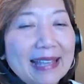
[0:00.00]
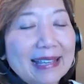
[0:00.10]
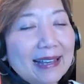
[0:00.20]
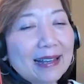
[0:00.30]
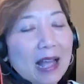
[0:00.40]

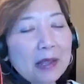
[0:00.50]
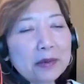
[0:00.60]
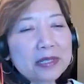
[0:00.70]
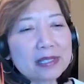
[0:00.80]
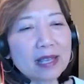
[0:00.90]
Yeah, I
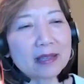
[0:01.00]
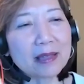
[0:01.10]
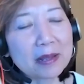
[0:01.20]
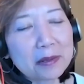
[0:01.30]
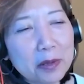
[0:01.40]
always say
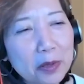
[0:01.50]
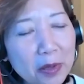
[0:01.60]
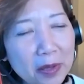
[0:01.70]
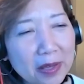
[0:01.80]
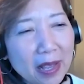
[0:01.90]
that
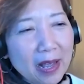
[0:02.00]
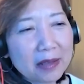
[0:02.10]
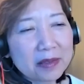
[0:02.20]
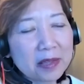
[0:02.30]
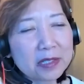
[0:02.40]

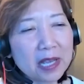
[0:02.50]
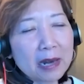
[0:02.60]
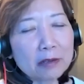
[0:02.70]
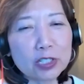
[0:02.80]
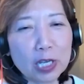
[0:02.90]
the
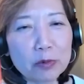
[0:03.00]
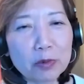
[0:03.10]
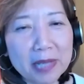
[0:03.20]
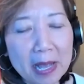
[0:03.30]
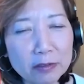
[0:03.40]
title
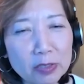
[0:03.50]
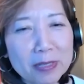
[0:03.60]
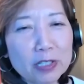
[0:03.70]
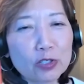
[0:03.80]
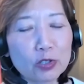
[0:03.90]
general counsel
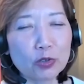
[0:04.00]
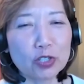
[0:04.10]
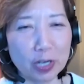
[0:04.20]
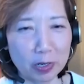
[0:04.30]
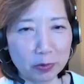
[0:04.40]
means
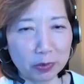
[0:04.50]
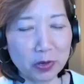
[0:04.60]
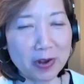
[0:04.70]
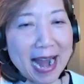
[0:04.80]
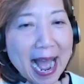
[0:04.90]
you're
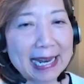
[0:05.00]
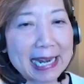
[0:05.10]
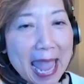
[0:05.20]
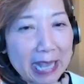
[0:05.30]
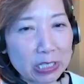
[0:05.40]
general. You're
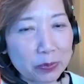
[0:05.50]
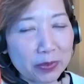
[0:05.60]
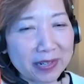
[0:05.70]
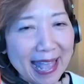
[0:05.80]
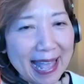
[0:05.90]
not an
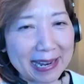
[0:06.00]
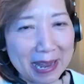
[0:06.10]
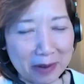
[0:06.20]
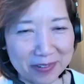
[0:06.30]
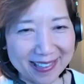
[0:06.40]
expert
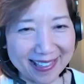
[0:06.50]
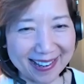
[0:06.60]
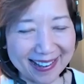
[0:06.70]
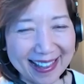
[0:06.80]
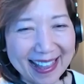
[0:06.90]
at
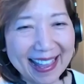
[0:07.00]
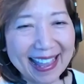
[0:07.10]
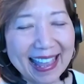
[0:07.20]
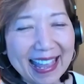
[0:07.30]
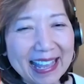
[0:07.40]
everything.
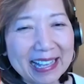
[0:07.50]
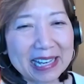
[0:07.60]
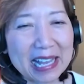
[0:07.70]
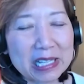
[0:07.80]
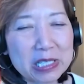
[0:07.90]

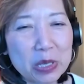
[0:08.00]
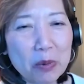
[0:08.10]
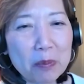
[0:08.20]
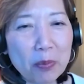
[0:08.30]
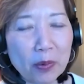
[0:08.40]
And
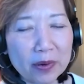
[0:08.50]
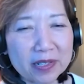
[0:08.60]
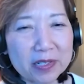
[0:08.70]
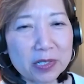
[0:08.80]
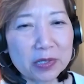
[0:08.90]
it's so
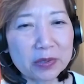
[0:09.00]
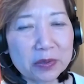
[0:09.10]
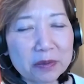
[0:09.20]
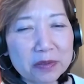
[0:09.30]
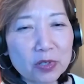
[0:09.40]
important
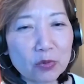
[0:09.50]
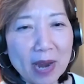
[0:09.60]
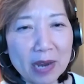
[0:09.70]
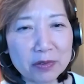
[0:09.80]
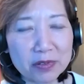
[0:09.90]
to
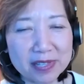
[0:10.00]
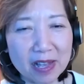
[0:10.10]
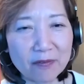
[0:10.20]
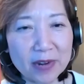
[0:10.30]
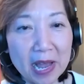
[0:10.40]
surround
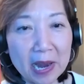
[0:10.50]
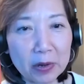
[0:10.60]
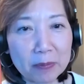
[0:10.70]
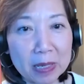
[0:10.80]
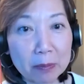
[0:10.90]
yourself
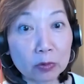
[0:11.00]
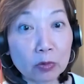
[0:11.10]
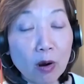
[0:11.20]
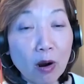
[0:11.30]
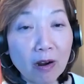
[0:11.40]
and hire
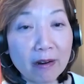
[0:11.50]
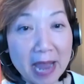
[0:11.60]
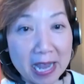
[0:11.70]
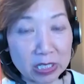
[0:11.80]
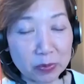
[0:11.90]
people who
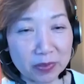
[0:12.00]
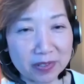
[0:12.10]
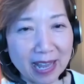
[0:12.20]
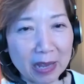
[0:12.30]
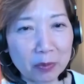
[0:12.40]
are
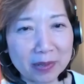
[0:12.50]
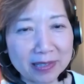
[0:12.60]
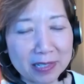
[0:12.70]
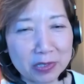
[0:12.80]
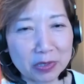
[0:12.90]
expert at
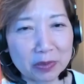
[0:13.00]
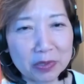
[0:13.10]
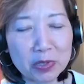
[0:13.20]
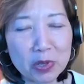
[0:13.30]
what they do.